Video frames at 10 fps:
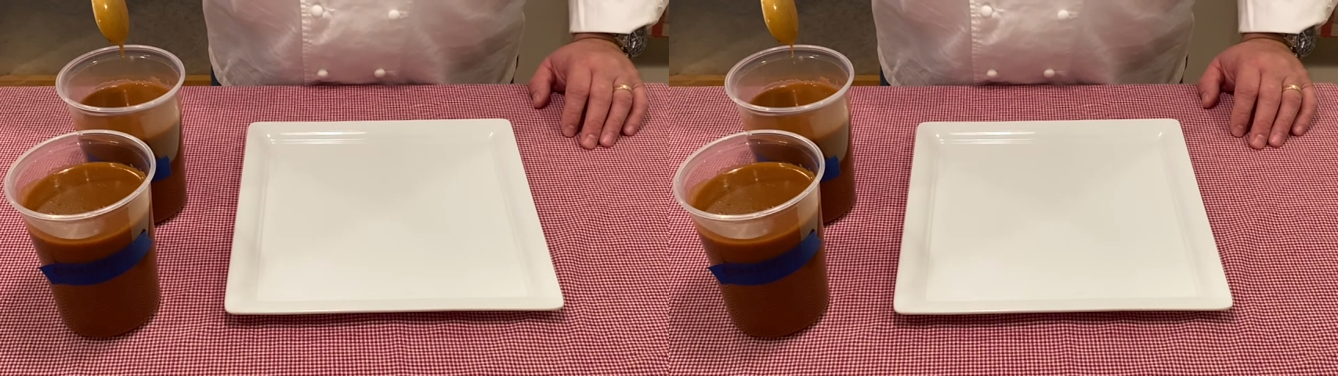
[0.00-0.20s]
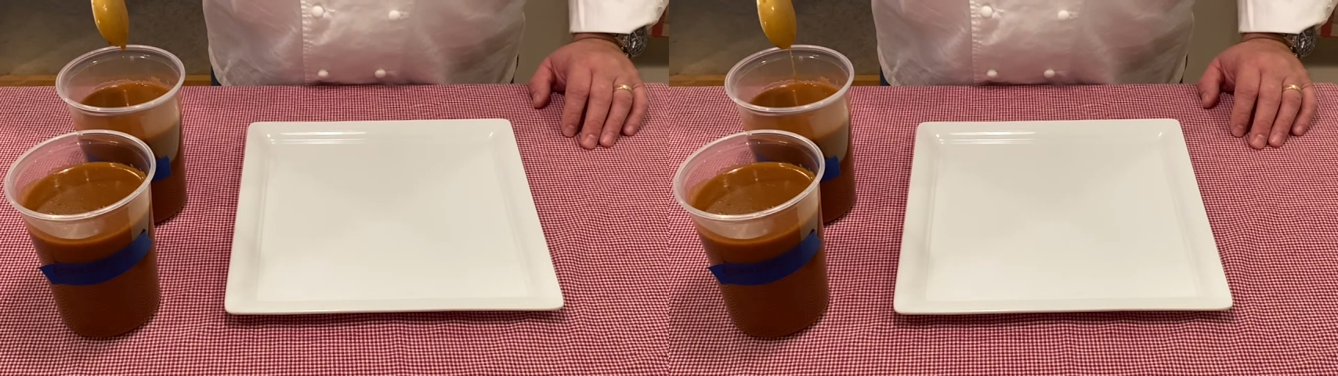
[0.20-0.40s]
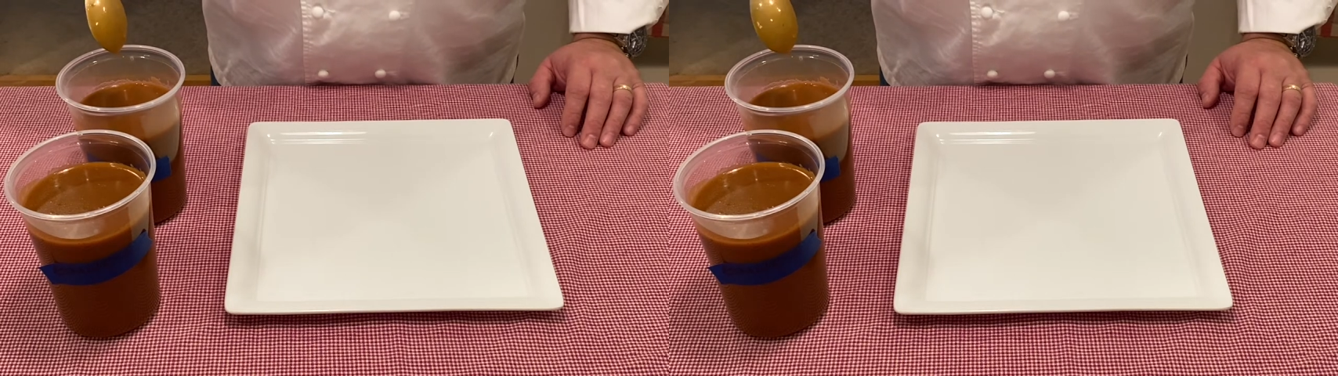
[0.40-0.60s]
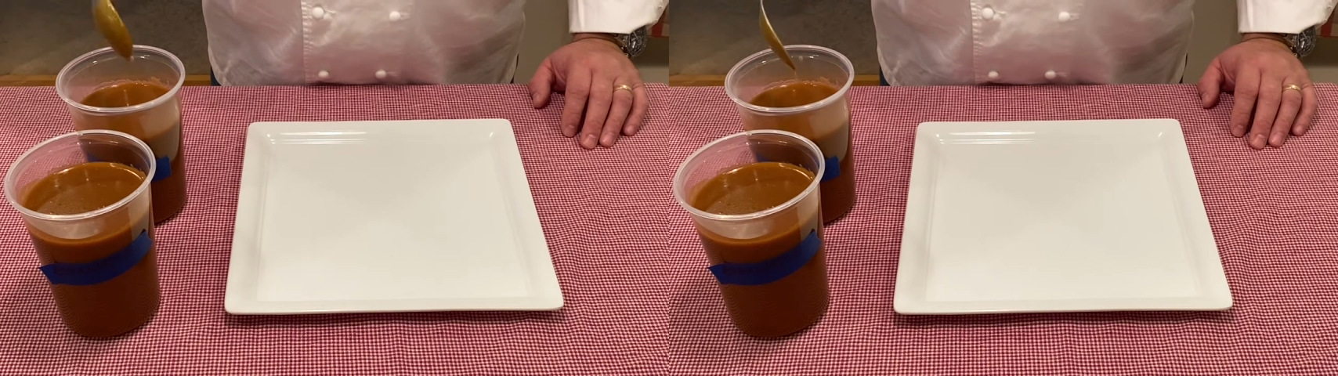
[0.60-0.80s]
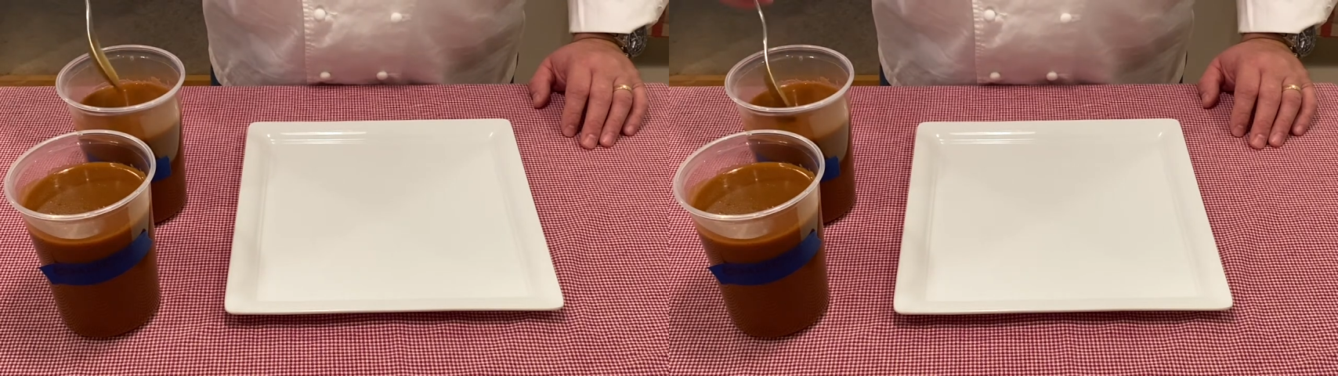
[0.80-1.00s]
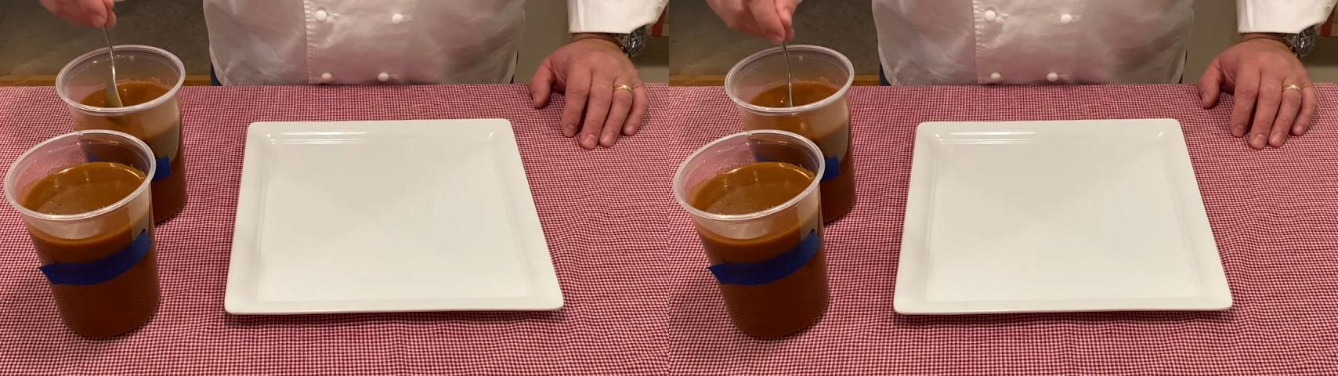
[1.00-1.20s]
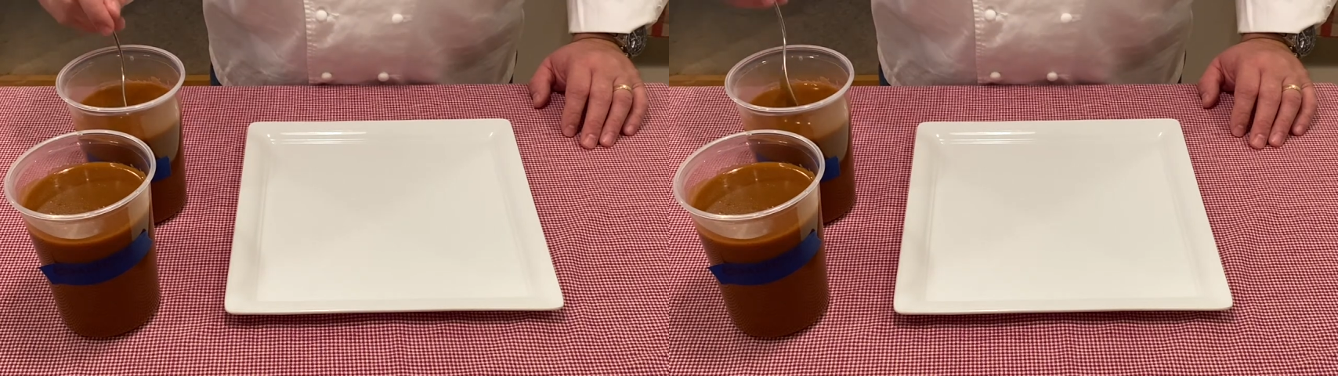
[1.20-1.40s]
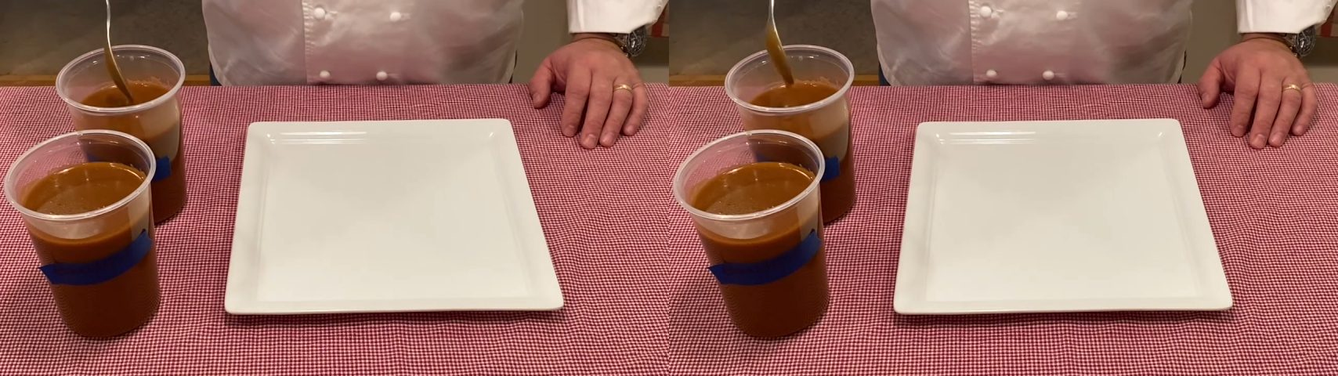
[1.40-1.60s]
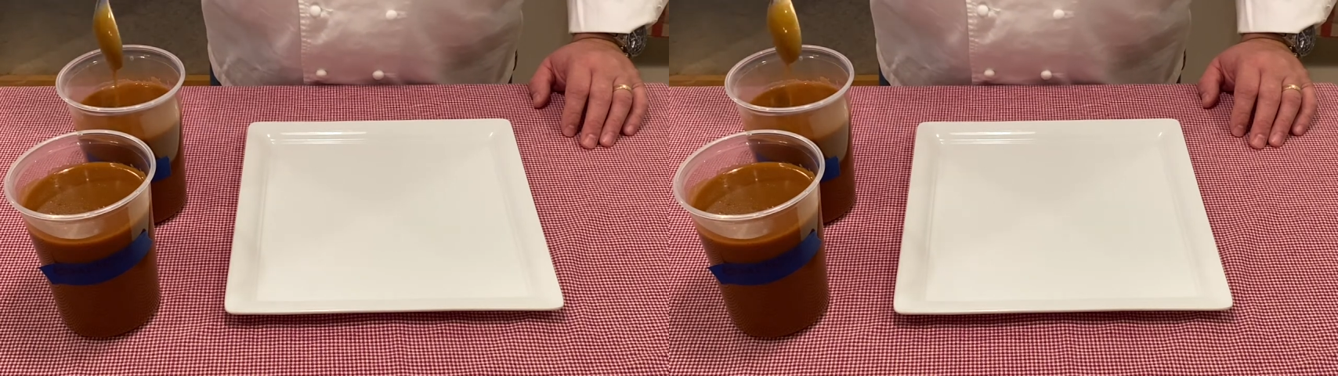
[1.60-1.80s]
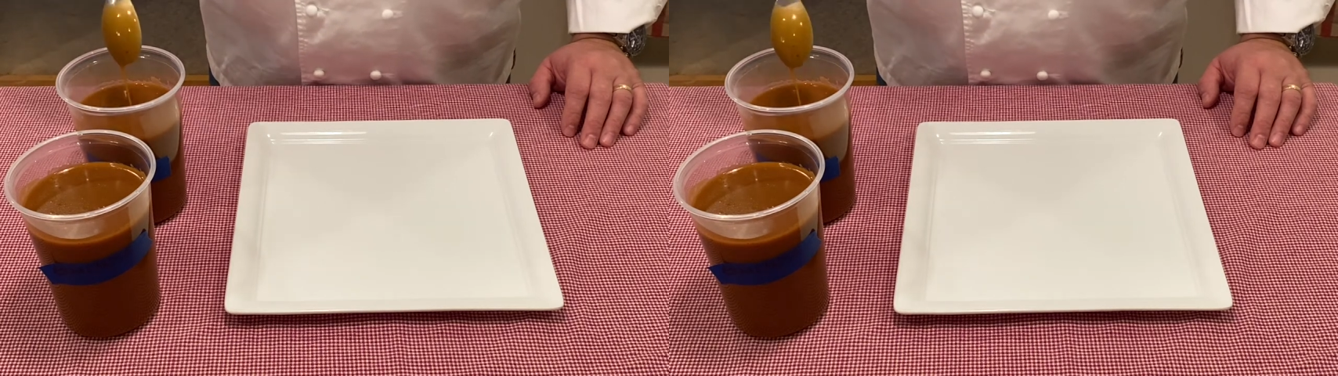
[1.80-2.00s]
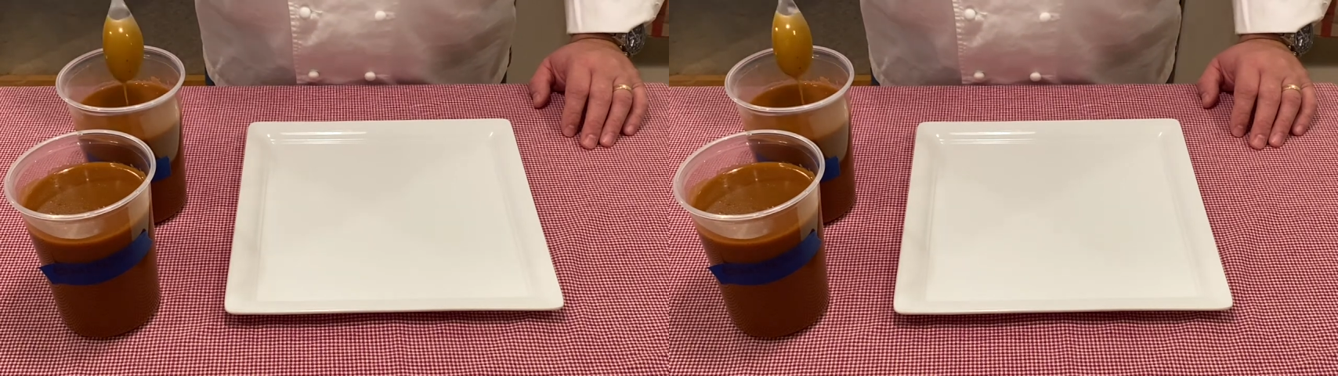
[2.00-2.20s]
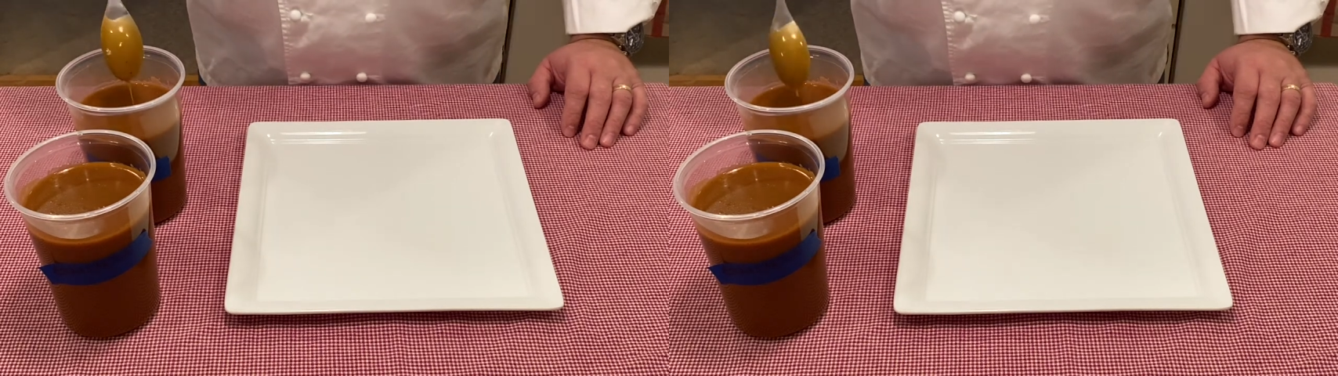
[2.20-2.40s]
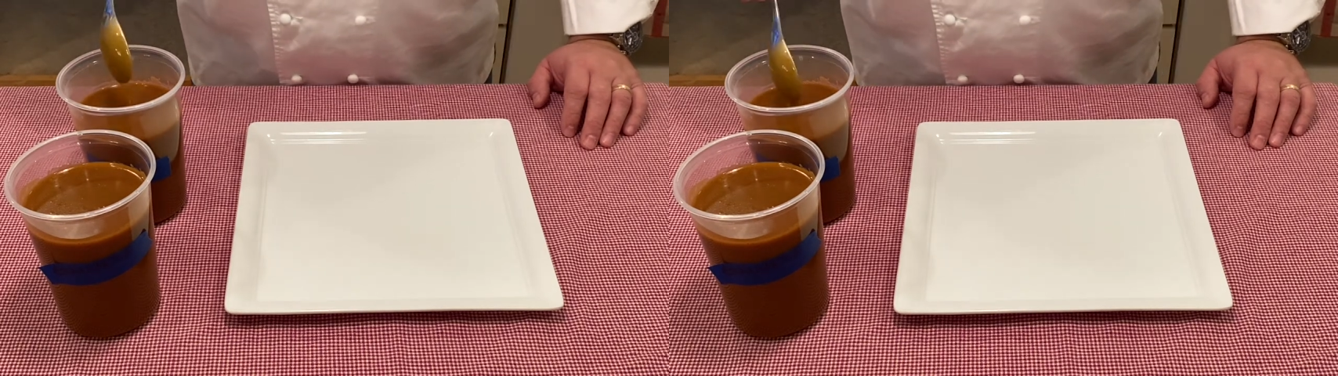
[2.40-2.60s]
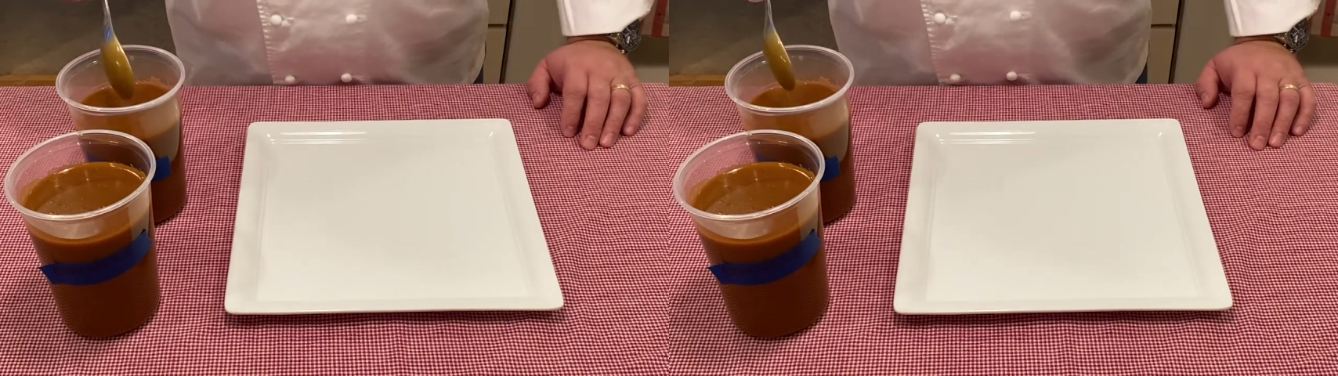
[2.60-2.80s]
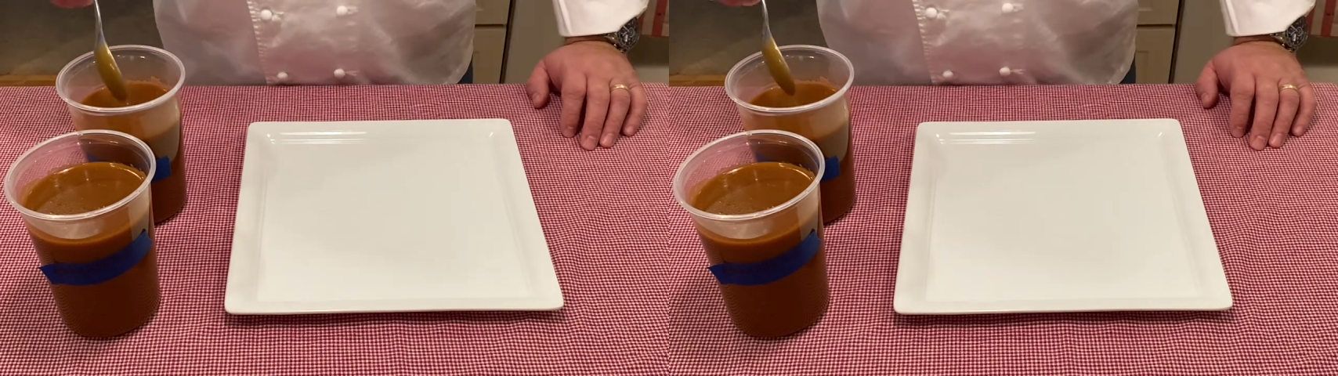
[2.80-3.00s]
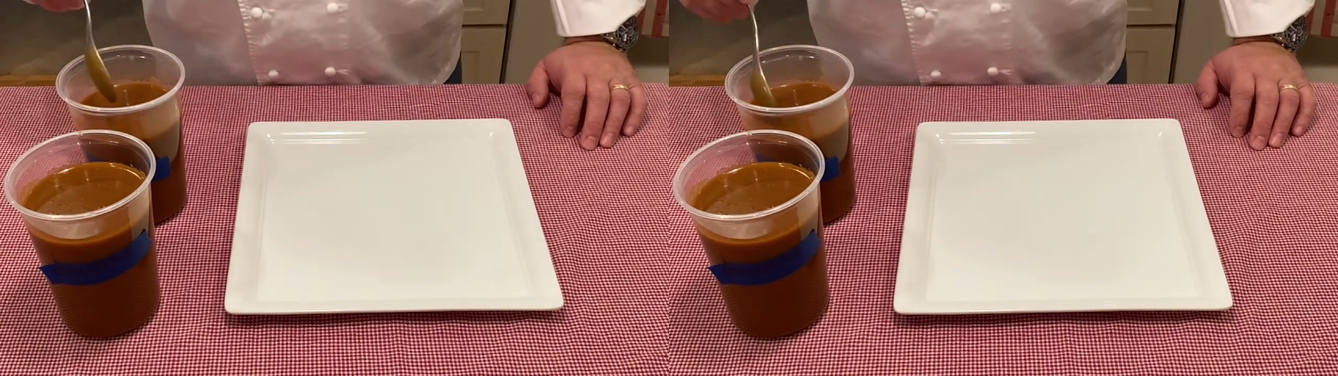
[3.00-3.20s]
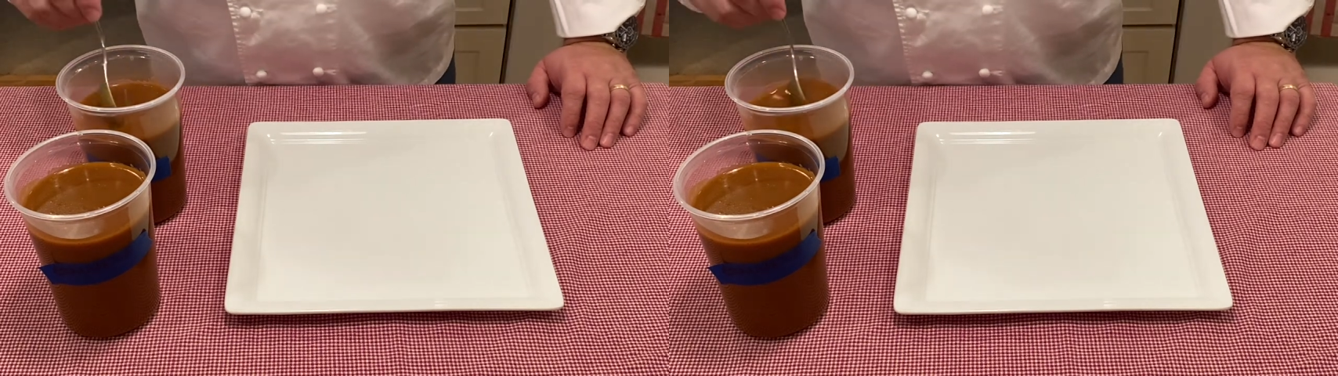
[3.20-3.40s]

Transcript: No face is visible, so there are no lips to read.